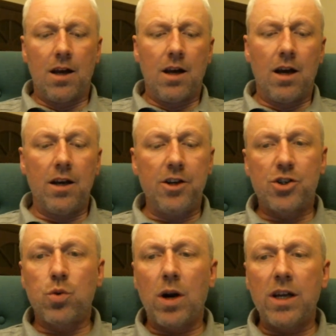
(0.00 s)
And it's
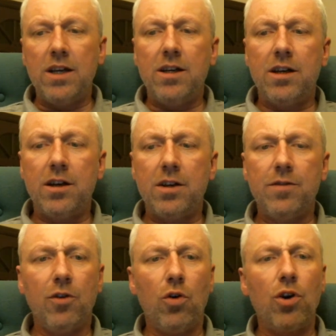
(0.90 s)

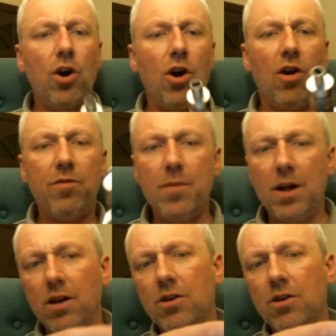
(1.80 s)
24.5 mil